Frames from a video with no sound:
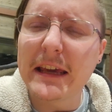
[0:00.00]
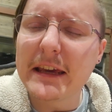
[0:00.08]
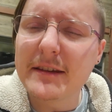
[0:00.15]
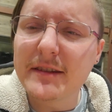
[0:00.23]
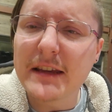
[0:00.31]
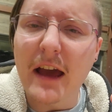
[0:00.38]

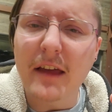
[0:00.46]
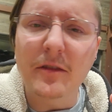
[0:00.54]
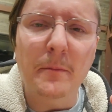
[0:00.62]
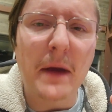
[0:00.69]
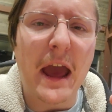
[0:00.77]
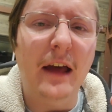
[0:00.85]
easy on
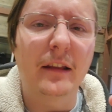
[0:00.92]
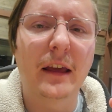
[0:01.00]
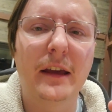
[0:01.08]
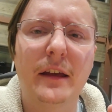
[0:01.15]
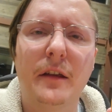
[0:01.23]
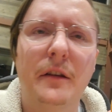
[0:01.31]
the
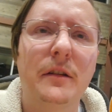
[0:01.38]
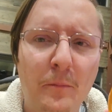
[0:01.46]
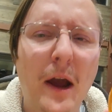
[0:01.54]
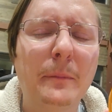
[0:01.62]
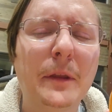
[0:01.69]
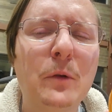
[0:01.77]
palate.
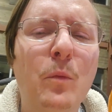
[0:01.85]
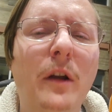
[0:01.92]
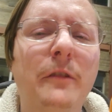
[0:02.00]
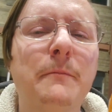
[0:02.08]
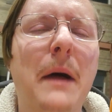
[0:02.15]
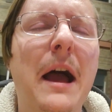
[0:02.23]
Probably
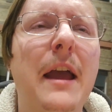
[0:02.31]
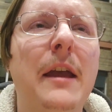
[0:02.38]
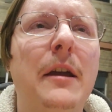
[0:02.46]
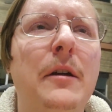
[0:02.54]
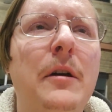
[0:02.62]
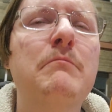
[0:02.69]
one of
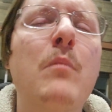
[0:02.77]
my